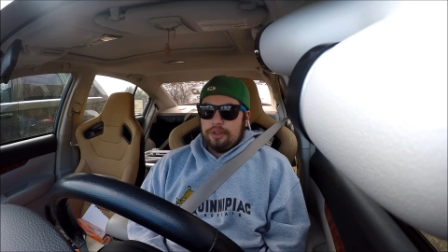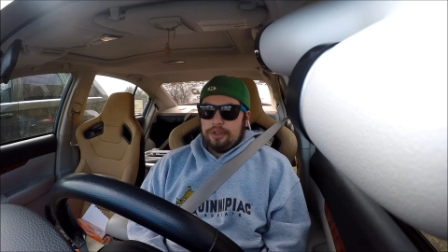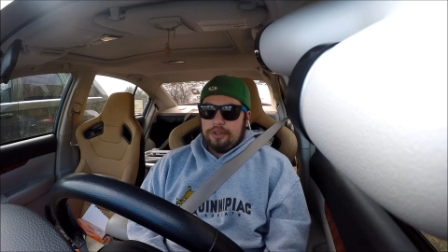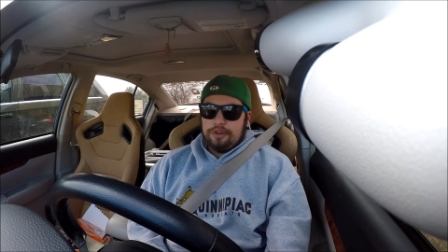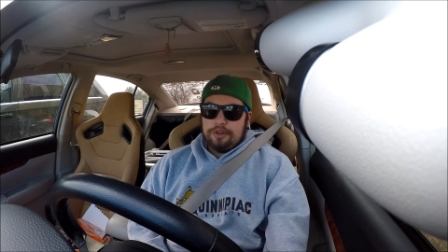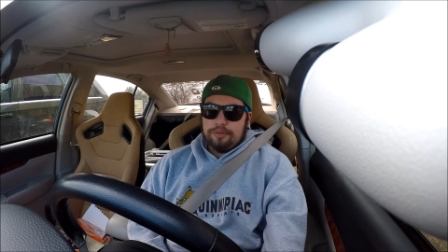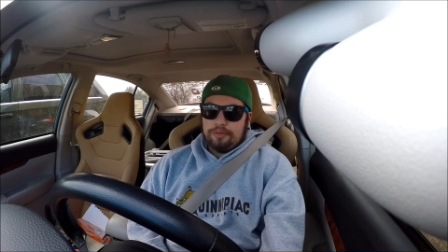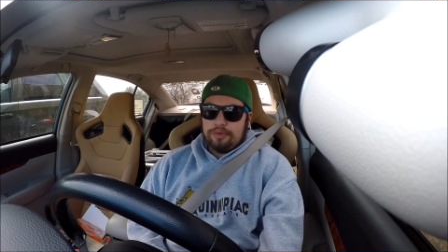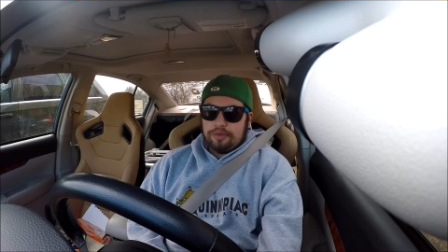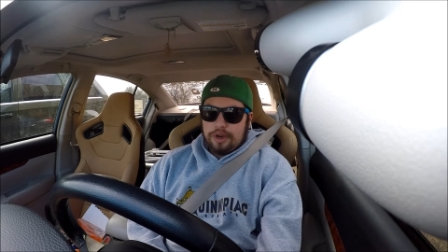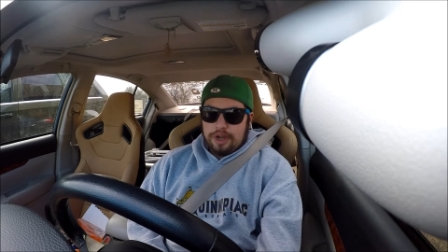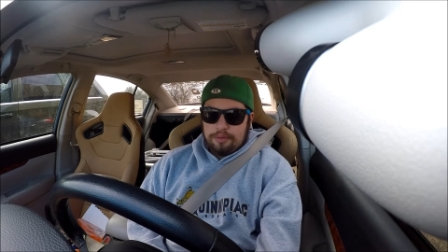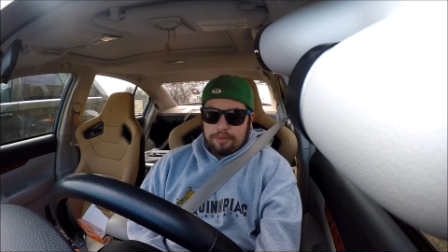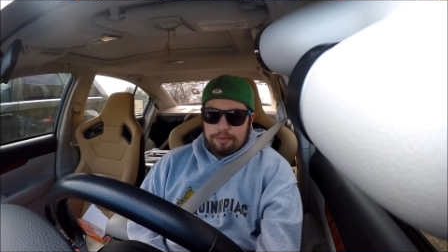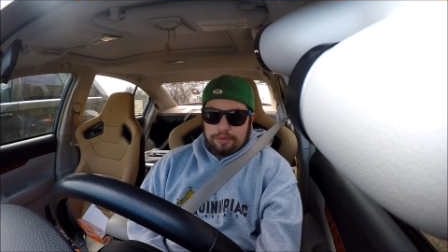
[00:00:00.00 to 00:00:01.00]
You can
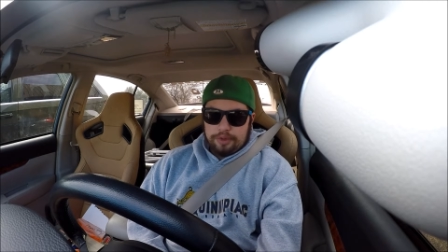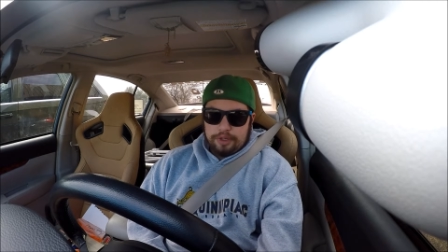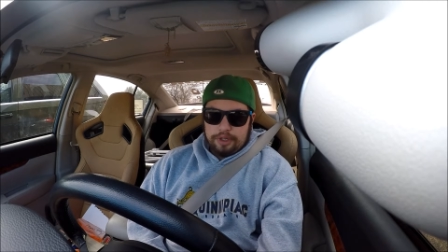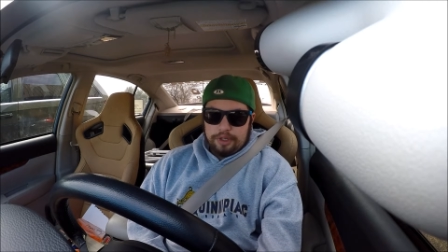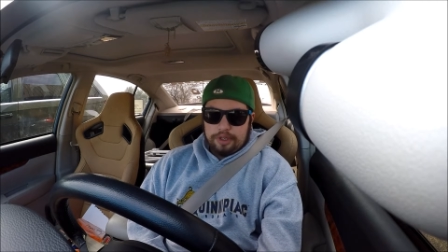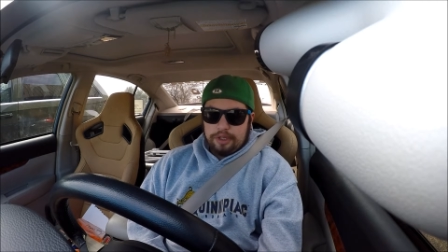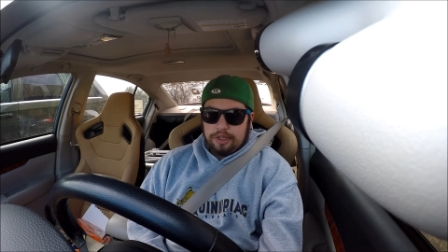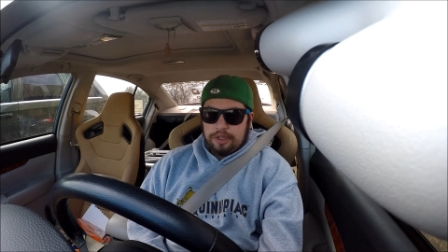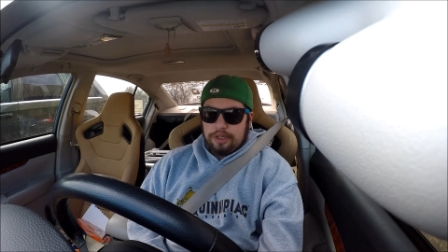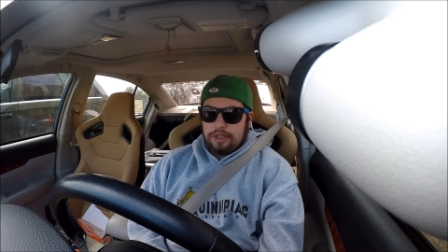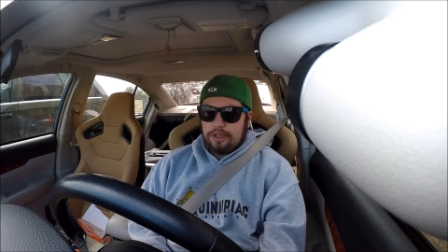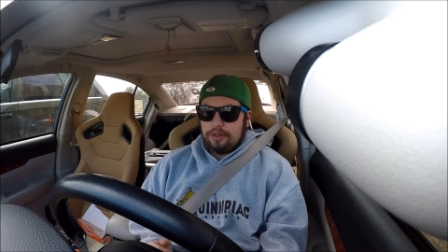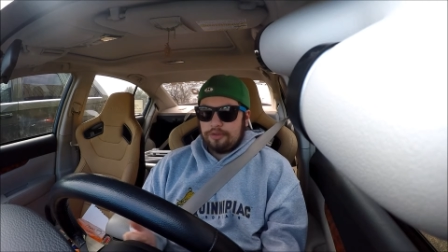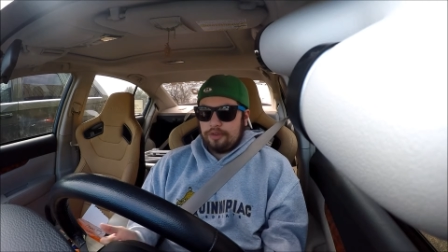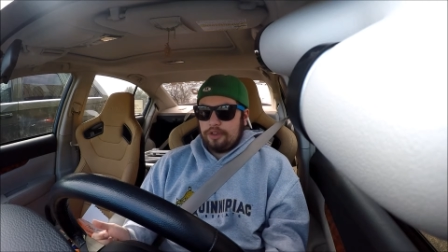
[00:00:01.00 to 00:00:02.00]
probably,
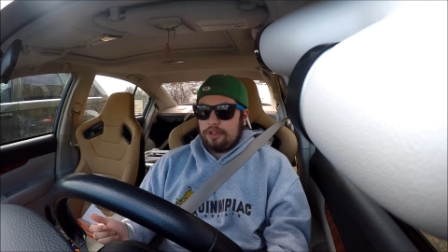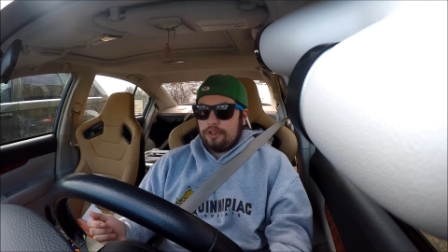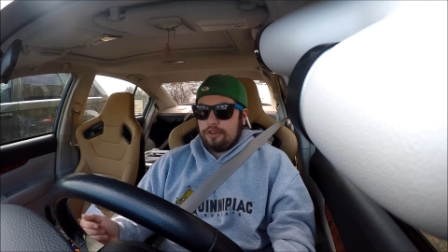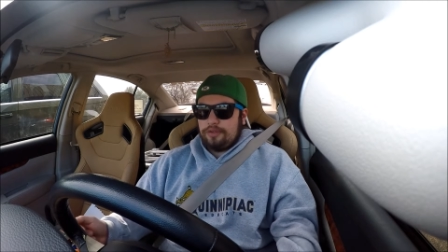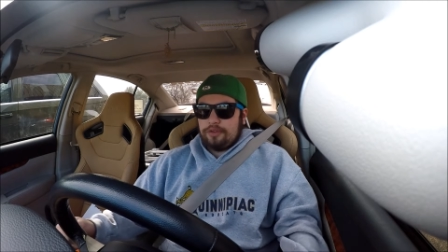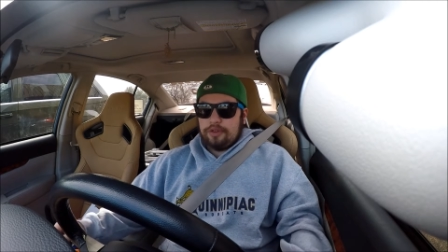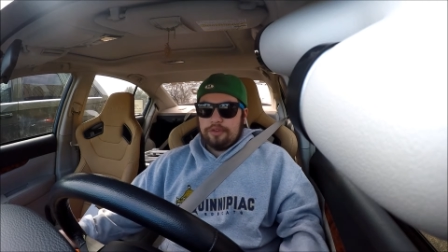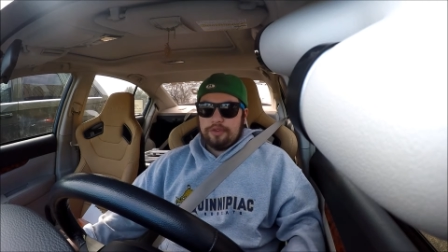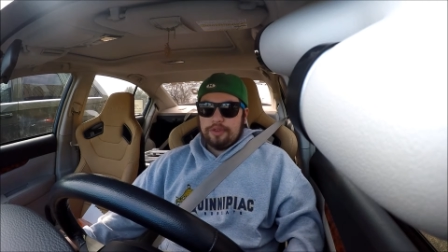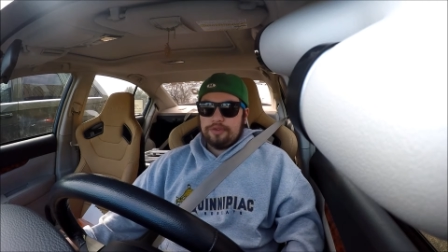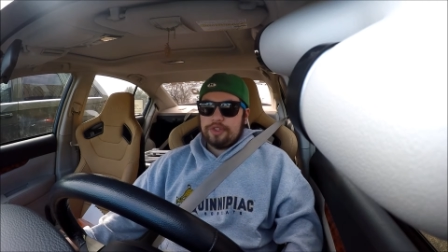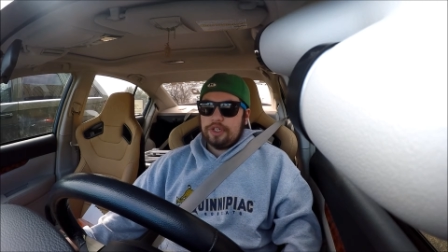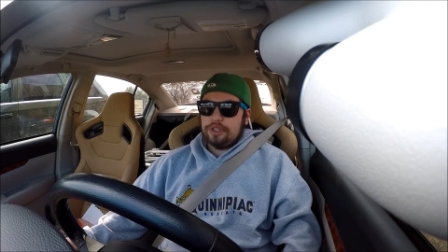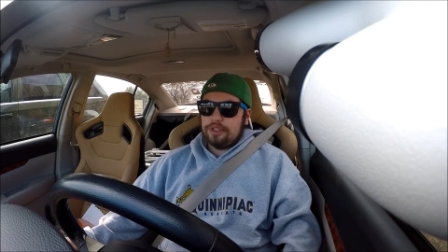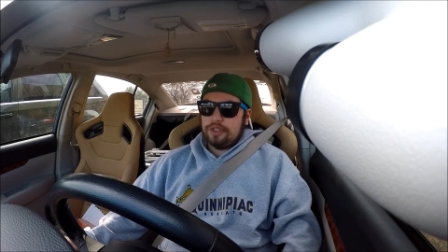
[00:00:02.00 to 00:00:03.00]
you know, for the
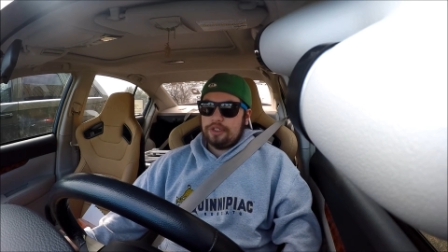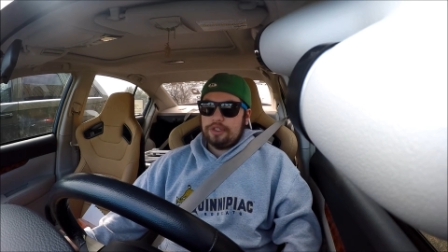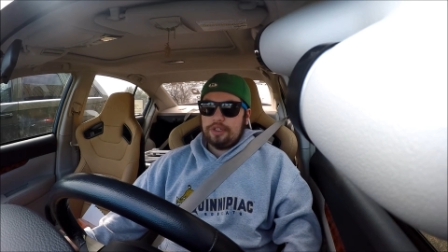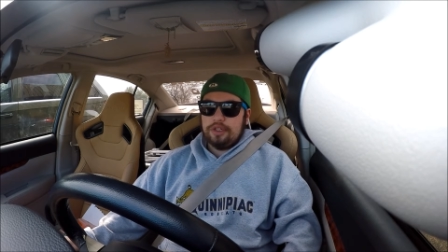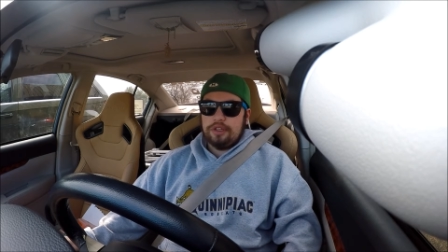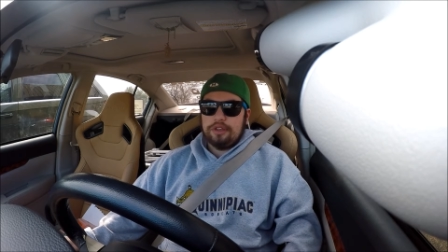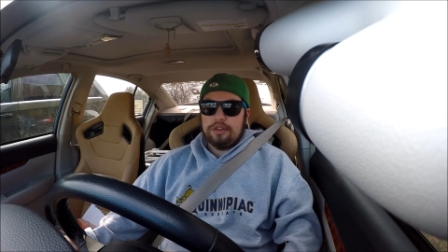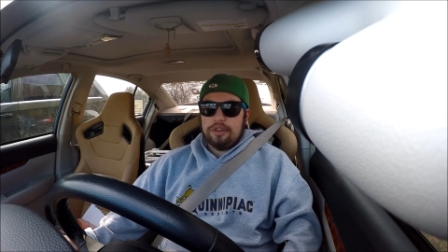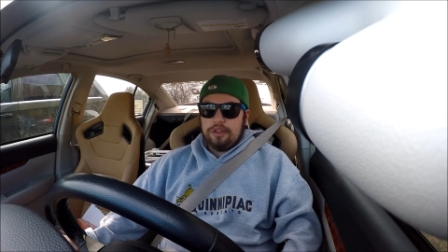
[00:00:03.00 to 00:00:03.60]
5th gen GT,